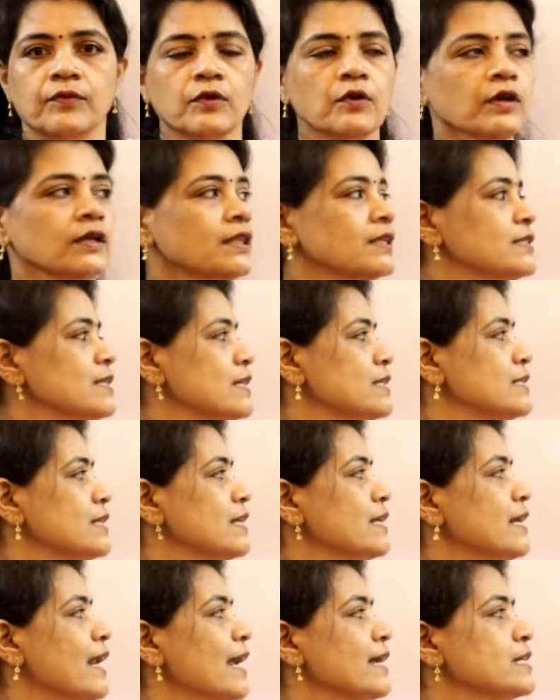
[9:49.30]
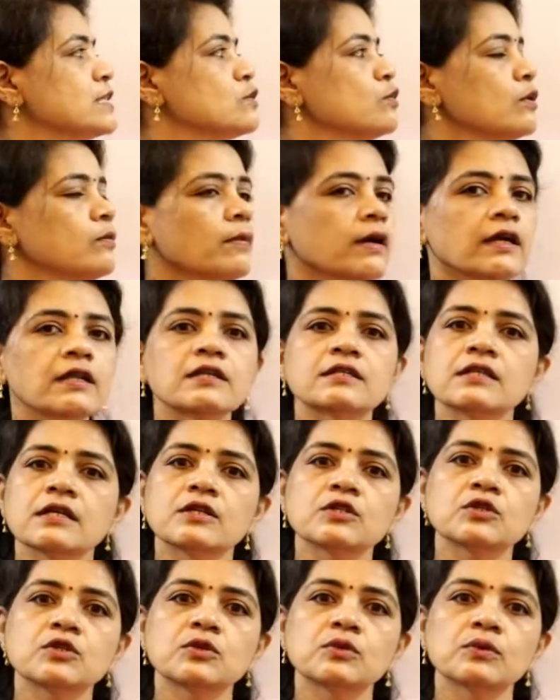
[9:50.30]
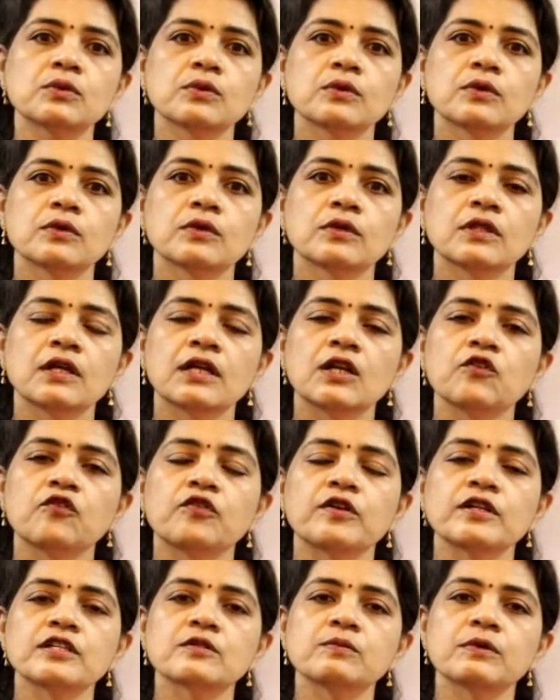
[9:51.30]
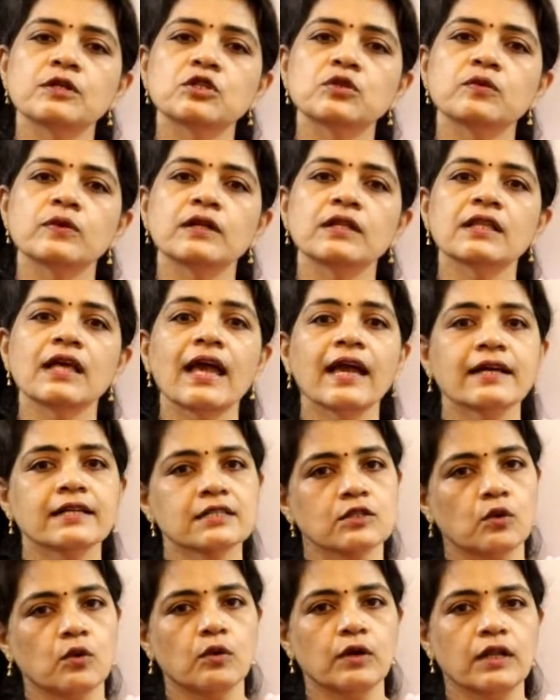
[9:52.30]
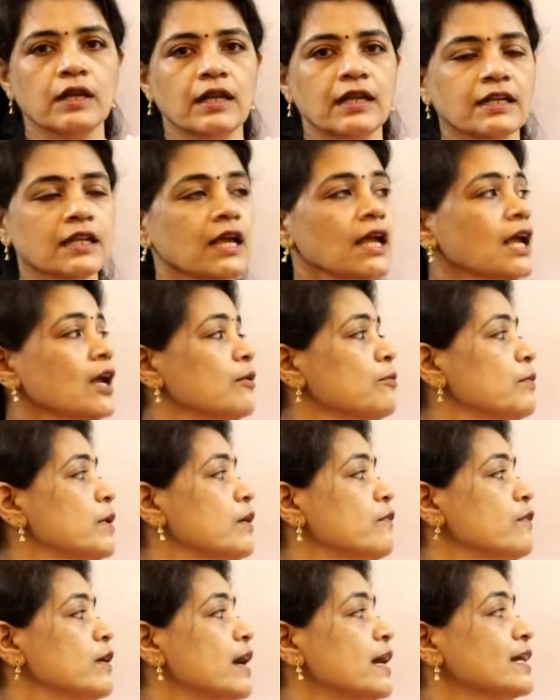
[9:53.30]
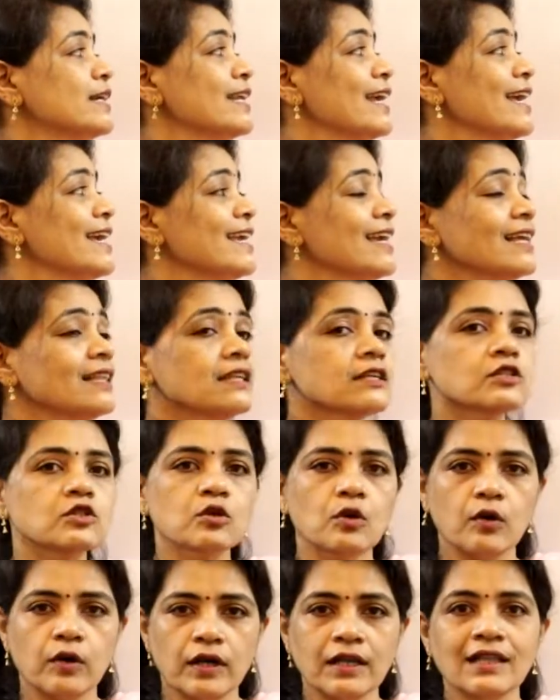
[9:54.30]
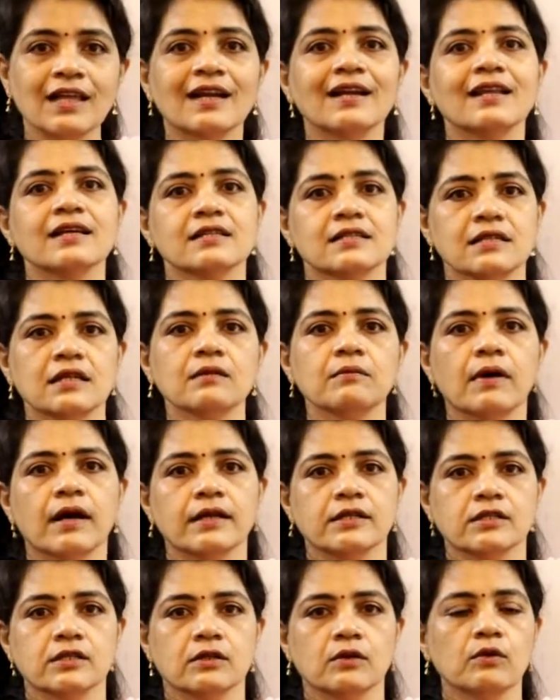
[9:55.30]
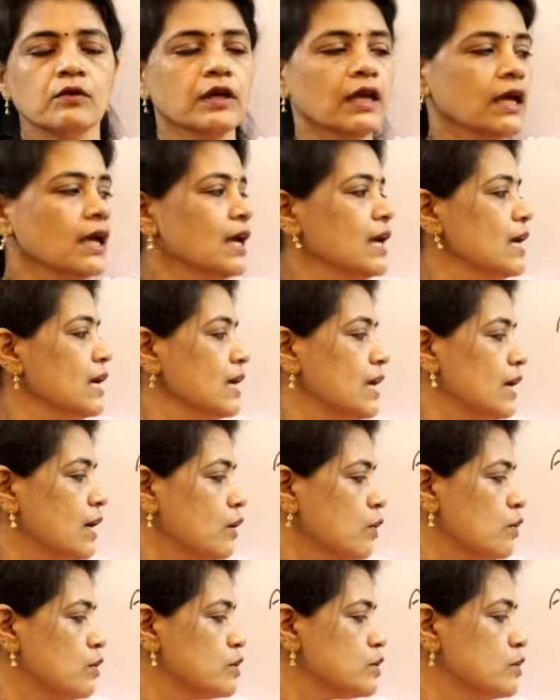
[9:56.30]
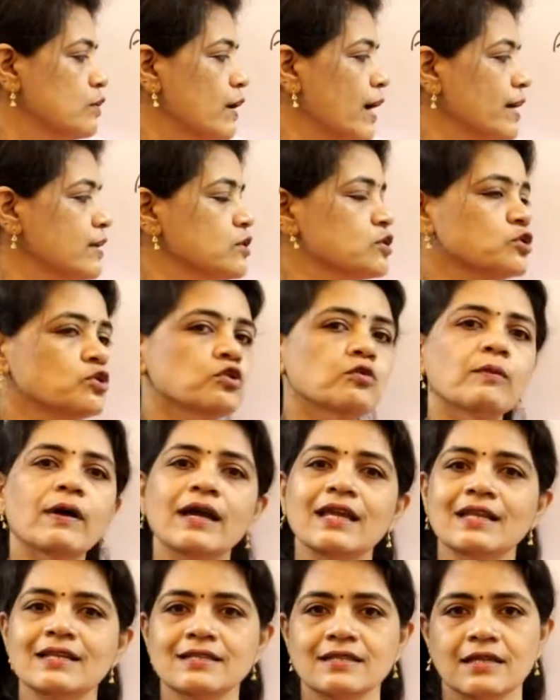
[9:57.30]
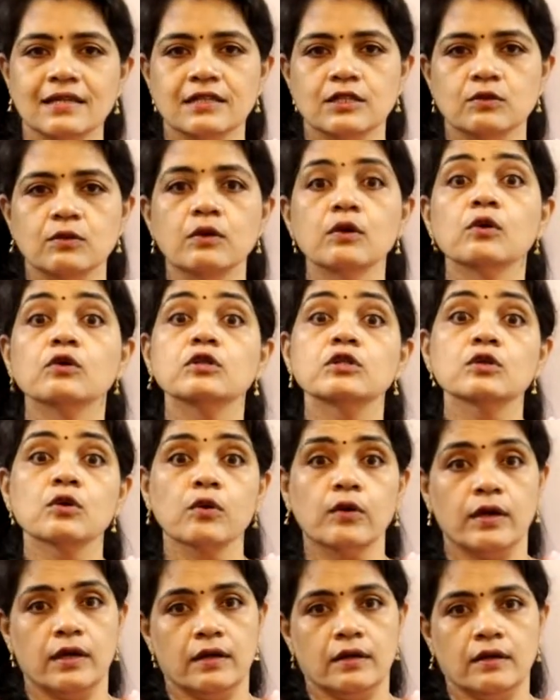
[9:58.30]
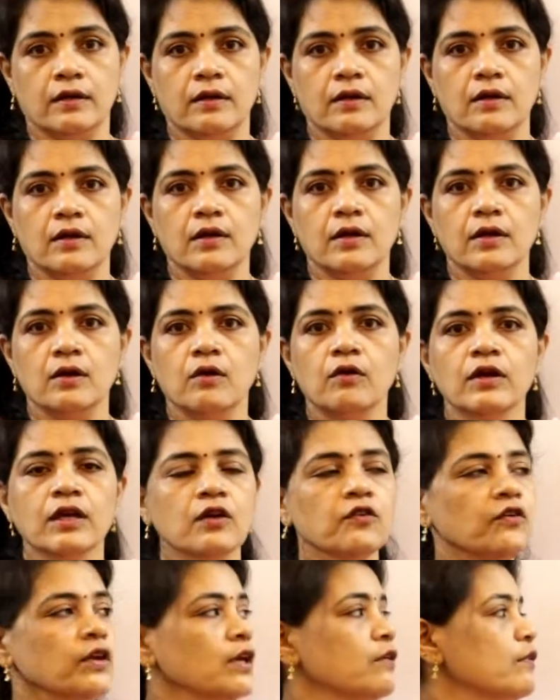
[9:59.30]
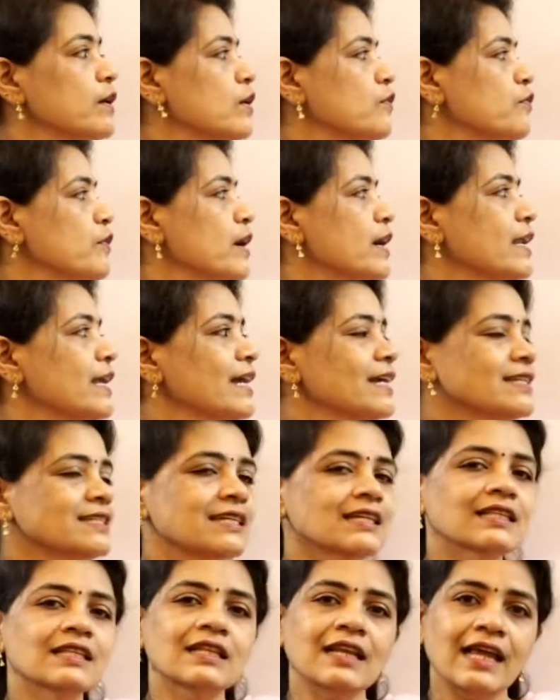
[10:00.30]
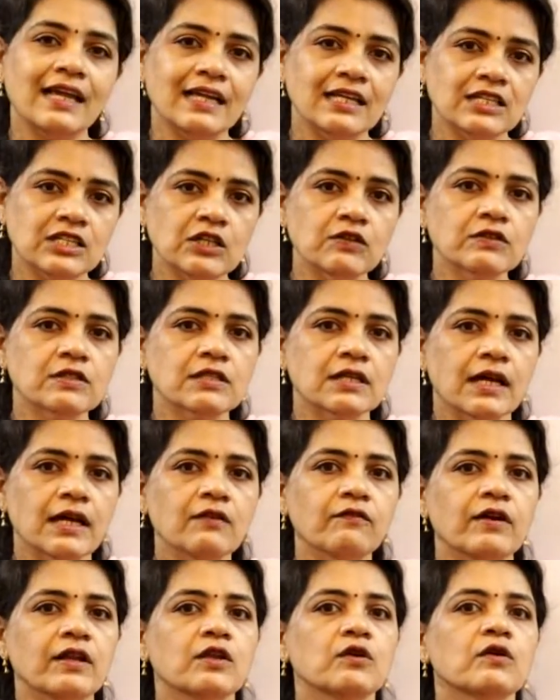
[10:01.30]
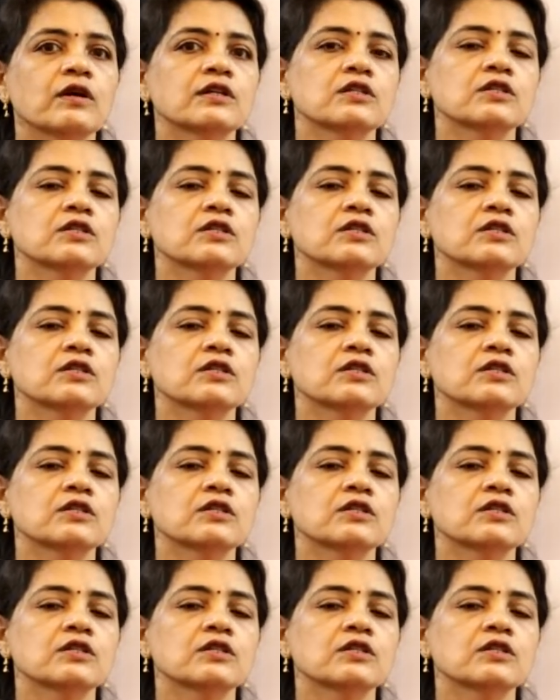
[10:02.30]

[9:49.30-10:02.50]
Okay, see children, x1 minus x2, the difference between the x coordinate. B, we are taking the square, that doesn't matter. Okay, here also x2 minus x1 square. Okay, even if we are getting negative sign, when you are